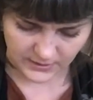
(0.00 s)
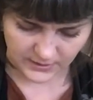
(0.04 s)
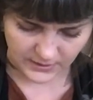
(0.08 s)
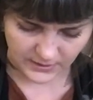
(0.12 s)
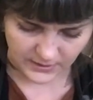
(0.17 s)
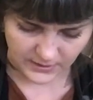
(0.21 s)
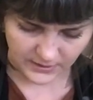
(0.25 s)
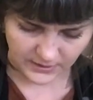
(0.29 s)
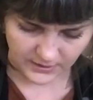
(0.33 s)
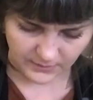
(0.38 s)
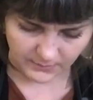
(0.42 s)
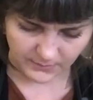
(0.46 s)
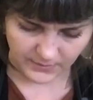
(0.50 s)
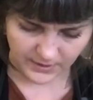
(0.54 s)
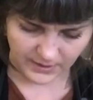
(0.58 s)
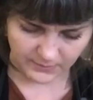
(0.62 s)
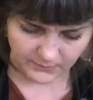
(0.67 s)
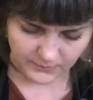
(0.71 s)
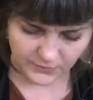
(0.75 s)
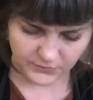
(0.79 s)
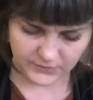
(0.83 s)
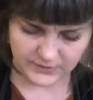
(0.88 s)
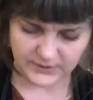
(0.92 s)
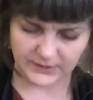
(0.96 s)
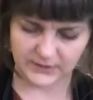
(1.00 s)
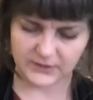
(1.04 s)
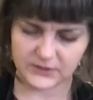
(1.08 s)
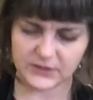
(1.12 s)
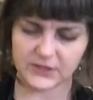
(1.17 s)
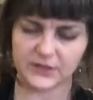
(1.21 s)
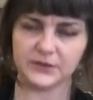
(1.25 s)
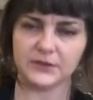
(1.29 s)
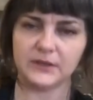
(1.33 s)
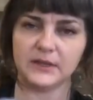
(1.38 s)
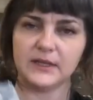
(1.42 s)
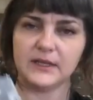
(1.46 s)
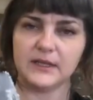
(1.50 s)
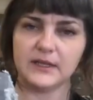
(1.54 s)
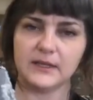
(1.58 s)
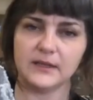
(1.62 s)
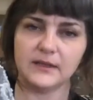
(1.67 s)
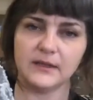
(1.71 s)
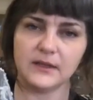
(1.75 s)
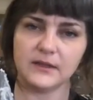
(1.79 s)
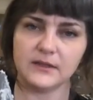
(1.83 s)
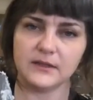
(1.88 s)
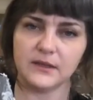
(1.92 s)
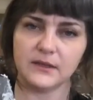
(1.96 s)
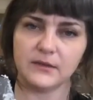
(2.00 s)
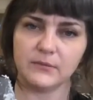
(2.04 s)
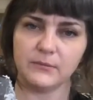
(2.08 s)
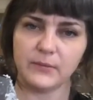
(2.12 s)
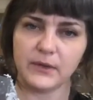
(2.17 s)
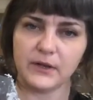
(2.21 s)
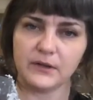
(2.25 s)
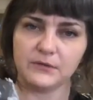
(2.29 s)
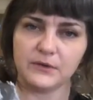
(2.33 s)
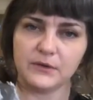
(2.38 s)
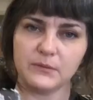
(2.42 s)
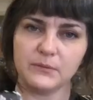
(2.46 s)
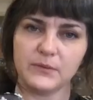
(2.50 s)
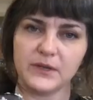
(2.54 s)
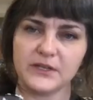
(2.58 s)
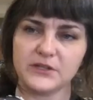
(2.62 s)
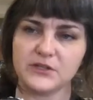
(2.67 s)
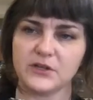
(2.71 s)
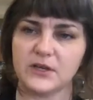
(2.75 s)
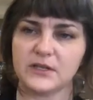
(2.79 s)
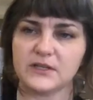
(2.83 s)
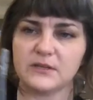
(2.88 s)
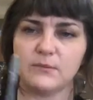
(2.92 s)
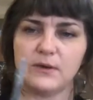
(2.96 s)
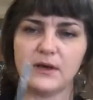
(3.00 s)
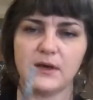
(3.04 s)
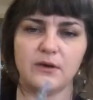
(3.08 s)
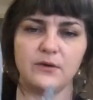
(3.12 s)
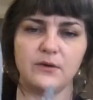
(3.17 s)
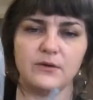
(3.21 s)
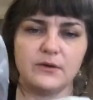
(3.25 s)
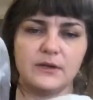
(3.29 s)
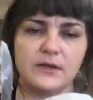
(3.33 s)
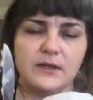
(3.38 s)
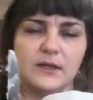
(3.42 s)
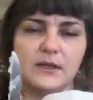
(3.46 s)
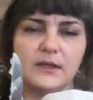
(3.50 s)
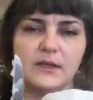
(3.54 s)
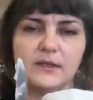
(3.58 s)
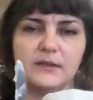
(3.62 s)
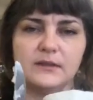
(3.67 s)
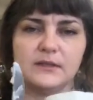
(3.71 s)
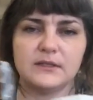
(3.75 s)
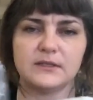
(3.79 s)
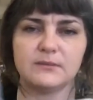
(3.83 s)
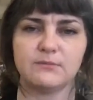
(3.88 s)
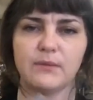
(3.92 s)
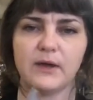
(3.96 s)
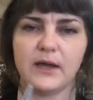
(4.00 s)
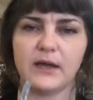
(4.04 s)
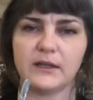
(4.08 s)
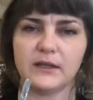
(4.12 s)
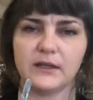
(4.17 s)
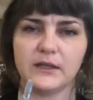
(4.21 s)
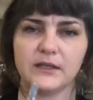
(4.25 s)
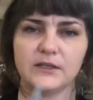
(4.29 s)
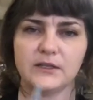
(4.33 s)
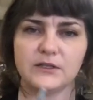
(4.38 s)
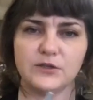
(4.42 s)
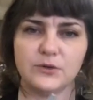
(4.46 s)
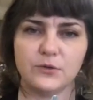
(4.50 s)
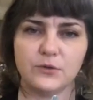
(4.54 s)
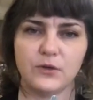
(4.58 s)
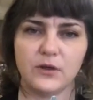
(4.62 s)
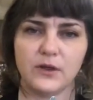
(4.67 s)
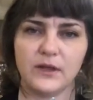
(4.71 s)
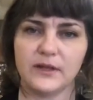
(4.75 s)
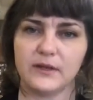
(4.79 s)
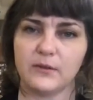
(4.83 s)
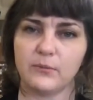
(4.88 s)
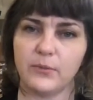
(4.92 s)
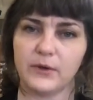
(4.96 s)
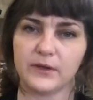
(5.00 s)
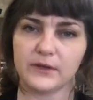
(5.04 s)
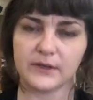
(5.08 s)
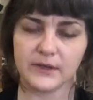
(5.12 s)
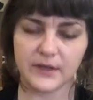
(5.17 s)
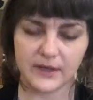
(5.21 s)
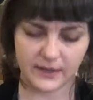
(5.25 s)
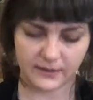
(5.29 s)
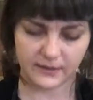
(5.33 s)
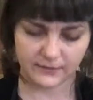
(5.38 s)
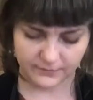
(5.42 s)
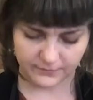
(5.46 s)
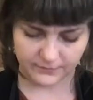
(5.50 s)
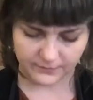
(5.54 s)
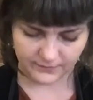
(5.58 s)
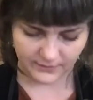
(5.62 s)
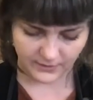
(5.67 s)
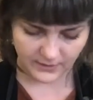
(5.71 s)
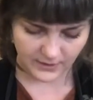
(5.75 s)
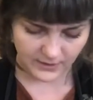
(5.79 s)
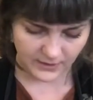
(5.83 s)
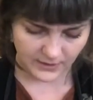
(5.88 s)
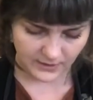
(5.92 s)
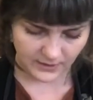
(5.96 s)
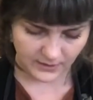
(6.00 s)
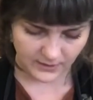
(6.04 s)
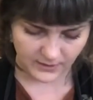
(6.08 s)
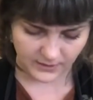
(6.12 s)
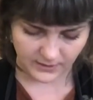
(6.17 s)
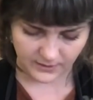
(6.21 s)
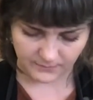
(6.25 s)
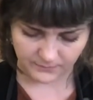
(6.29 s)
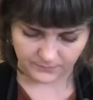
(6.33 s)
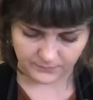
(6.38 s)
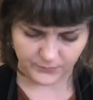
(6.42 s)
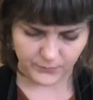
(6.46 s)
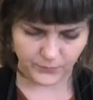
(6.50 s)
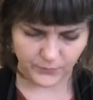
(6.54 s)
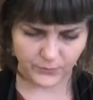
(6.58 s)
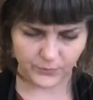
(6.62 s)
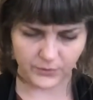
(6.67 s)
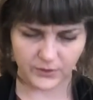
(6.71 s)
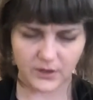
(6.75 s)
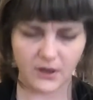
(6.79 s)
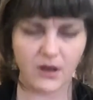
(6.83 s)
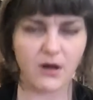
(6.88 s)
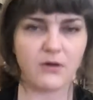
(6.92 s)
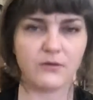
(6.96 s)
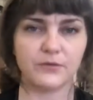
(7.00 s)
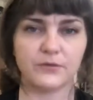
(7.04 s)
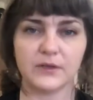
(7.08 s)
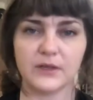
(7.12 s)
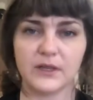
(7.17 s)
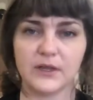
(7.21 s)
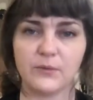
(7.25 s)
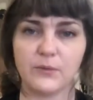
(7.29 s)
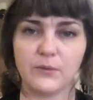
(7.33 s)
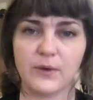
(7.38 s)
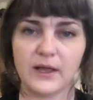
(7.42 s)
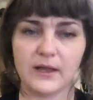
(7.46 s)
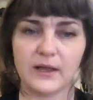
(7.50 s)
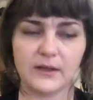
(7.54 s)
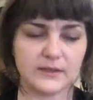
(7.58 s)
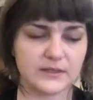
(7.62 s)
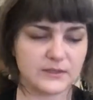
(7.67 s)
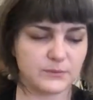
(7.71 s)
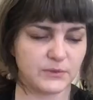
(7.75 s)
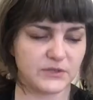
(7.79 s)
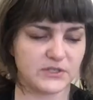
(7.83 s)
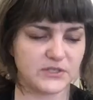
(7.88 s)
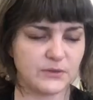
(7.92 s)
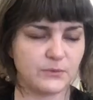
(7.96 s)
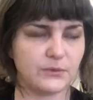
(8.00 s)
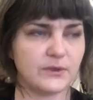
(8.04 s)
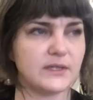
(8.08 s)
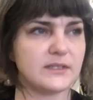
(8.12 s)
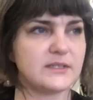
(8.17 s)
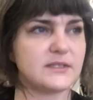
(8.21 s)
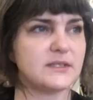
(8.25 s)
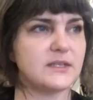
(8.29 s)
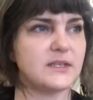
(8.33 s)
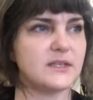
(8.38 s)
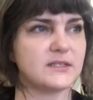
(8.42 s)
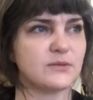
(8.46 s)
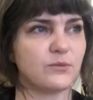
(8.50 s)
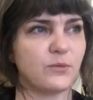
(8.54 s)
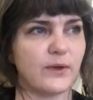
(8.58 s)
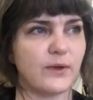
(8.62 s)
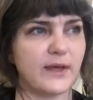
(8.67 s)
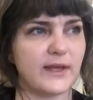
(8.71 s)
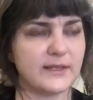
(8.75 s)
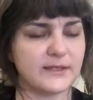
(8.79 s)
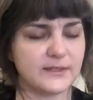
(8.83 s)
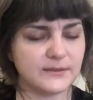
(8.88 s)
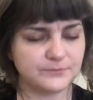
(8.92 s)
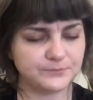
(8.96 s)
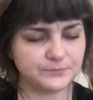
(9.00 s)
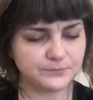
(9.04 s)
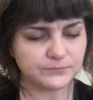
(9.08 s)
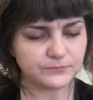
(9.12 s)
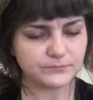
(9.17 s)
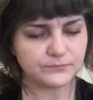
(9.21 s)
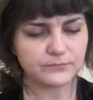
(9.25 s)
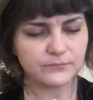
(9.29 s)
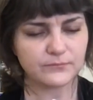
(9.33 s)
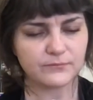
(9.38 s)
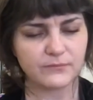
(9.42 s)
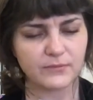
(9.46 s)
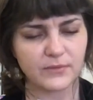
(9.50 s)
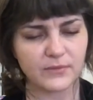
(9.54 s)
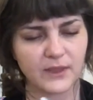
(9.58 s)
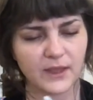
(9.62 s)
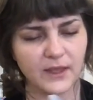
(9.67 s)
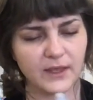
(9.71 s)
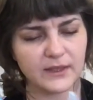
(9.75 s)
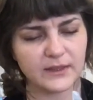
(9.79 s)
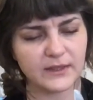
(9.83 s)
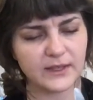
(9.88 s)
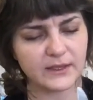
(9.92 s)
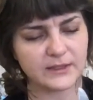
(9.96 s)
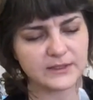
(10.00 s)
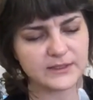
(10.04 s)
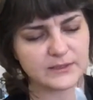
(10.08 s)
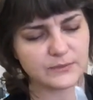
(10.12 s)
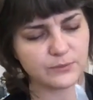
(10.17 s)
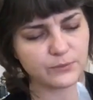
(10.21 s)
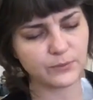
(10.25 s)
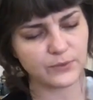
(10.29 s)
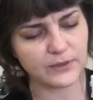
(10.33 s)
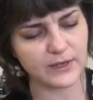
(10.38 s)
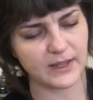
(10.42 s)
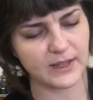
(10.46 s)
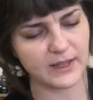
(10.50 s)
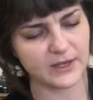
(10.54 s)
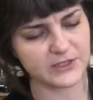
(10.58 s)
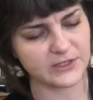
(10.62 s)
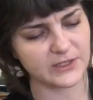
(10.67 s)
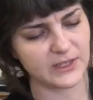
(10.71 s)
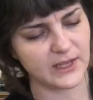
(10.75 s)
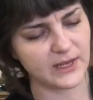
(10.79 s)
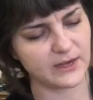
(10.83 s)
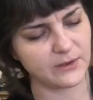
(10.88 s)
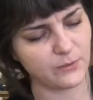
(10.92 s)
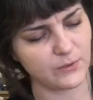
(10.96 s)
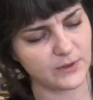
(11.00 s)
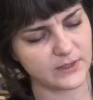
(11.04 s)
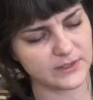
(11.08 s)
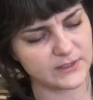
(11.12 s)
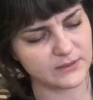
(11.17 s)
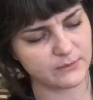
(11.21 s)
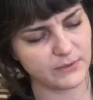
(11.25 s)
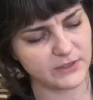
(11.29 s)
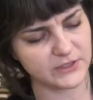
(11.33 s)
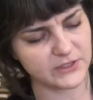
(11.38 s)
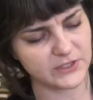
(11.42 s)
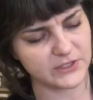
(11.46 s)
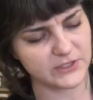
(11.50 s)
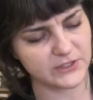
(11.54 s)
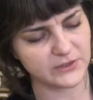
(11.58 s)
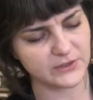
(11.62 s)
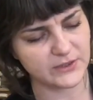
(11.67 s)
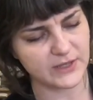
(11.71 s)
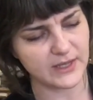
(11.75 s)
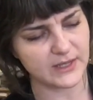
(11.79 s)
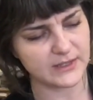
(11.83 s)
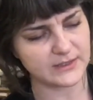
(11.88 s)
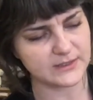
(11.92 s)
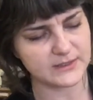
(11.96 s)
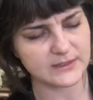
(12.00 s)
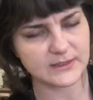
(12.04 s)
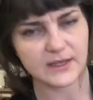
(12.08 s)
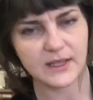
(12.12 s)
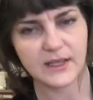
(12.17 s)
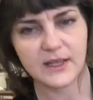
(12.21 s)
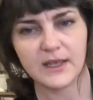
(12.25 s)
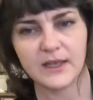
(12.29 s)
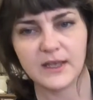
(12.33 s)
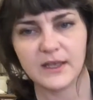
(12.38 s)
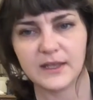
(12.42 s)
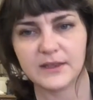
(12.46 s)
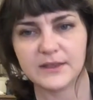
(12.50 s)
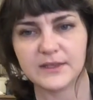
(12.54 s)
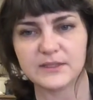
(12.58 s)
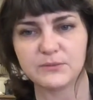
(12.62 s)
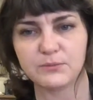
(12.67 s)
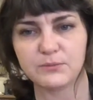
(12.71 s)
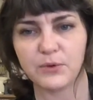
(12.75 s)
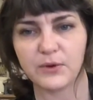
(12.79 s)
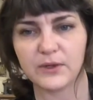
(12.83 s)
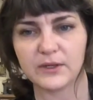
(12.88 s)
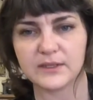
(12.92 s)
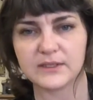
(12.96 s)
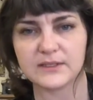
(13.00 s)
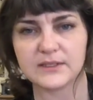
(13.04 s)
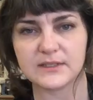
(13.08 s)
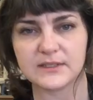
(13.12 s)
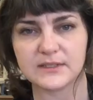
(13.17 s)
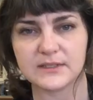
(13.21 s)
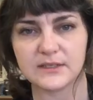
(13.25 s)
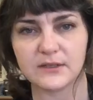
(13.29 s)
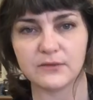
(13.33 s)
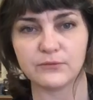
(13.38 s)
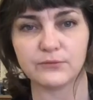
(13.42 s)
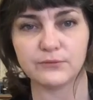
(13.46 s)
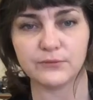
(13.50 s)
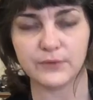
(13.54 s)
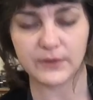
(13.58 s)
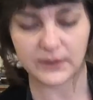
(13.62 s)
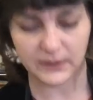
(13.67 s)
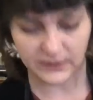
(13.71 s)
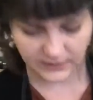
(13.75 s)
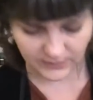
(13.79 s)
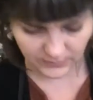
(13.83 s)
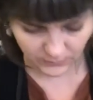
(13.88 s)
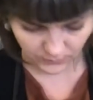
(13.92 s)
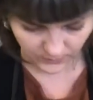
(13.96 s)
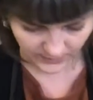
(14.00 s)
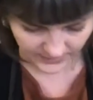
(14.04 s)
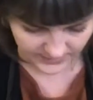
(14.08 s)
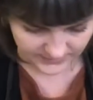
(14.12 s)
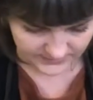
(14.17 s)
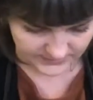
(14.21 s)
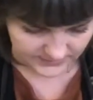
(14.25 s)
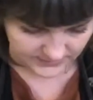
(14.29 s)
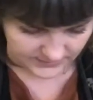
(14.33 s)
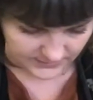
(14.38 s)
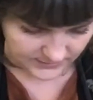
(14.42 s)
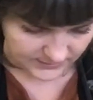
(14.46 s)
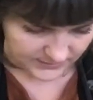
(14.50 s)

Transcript: I'm using generally the metal rib that I talked about, this modeling tool, and a butter knife. Work all really well, especially when it's this wet. And that's what I actually kind of wanted to mention to you guys is at this point, this is still really wet.